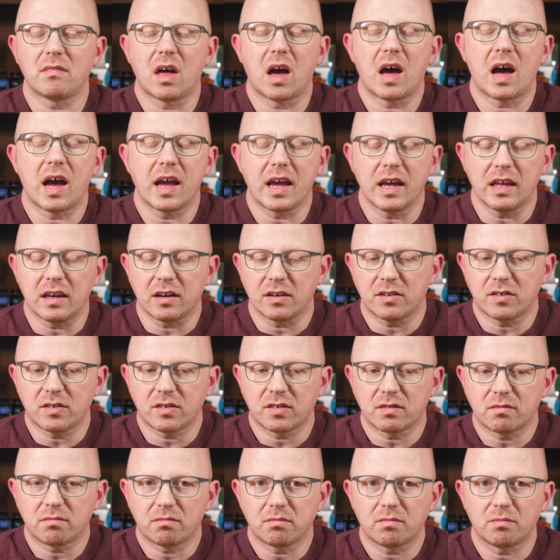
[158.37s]
a
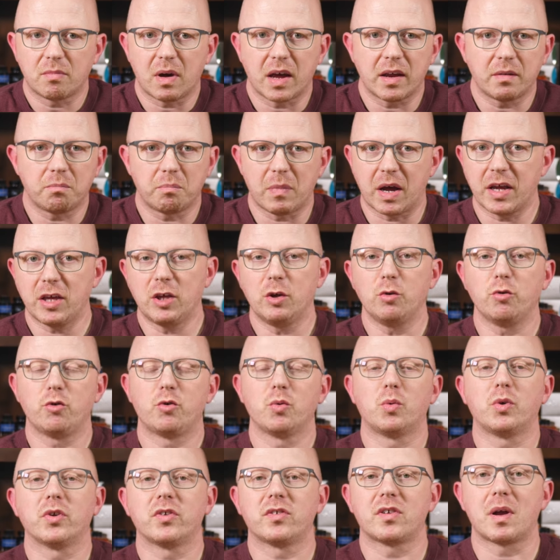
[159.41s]
hiatus, my, my
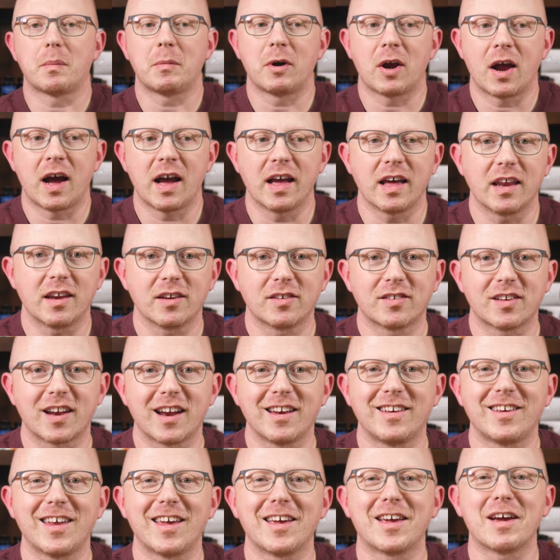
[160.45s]
usual summer hiatus that
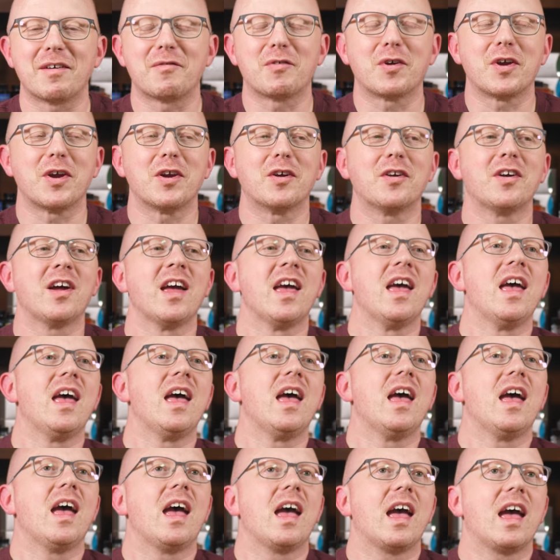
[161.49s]
I take every year.
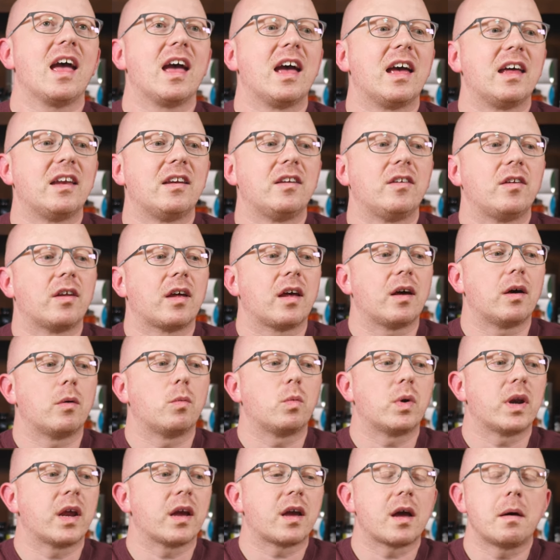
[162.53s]
And uh,
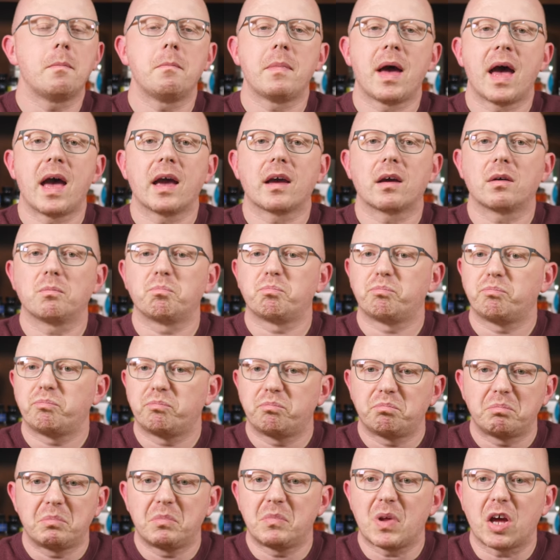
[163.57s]
when I come back,
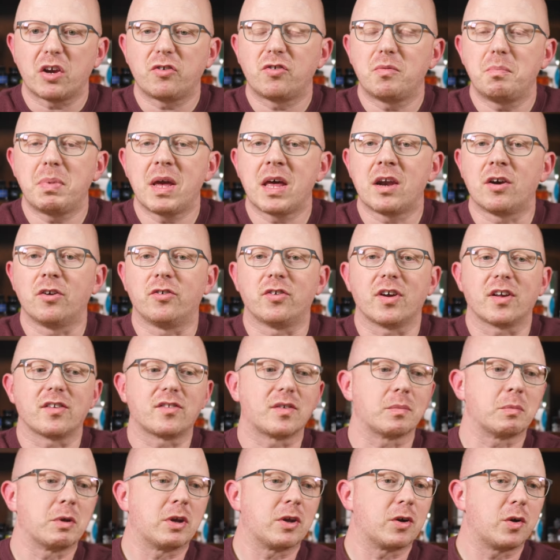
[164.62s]
I should be
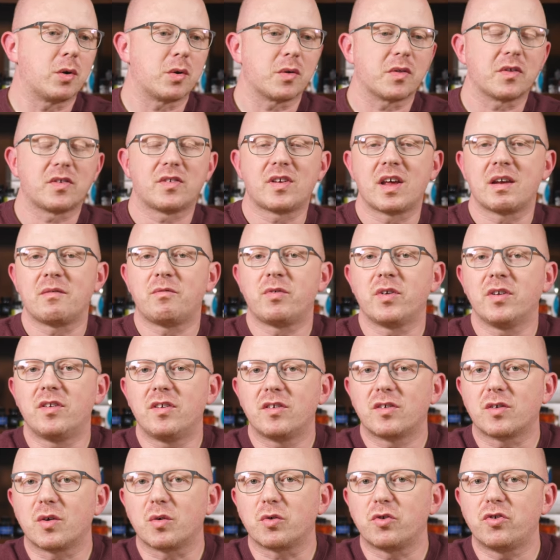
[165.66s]
energized. I'm going to go to the San
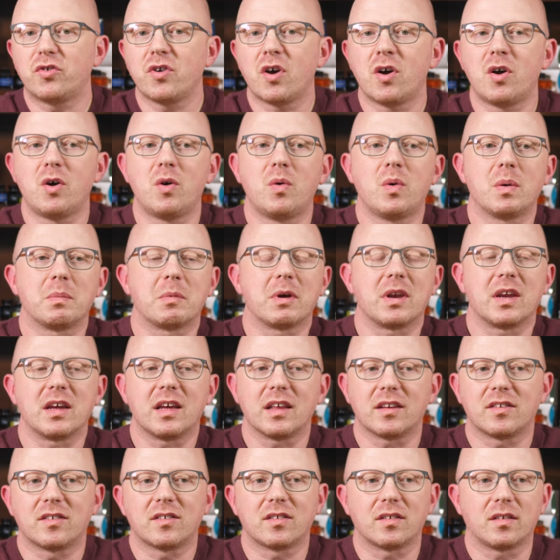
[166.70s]
Francisco show. I'm going to
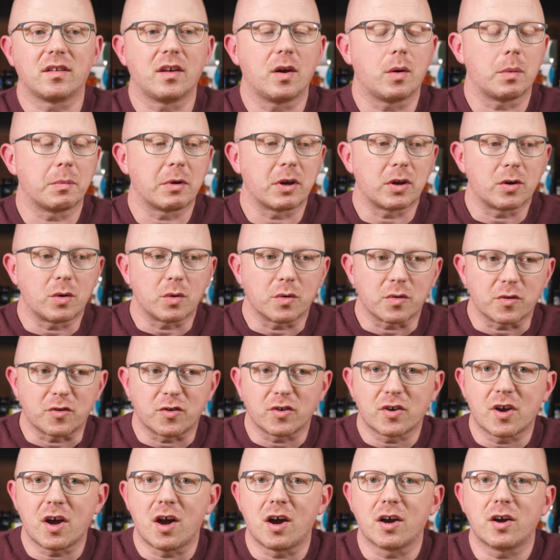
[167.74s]
get, you know, I'm going to go to the
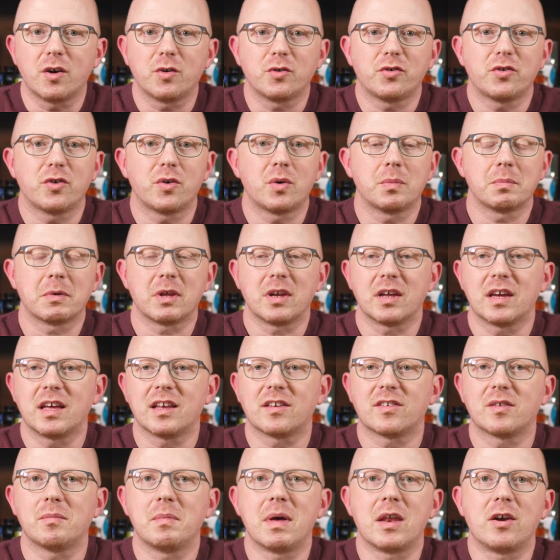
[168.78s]
Chicago show. I'm going to
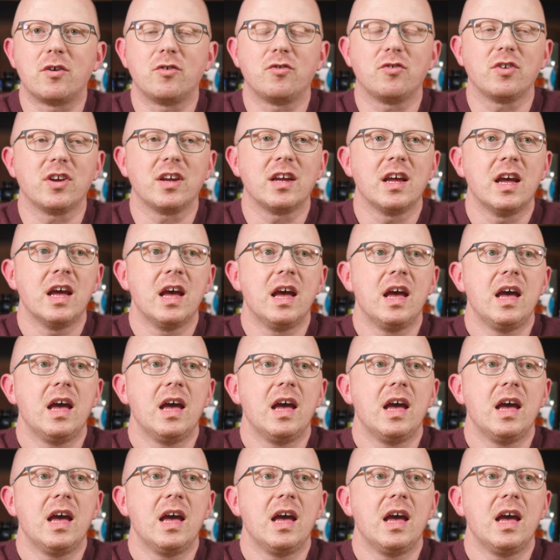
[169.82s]
get some energy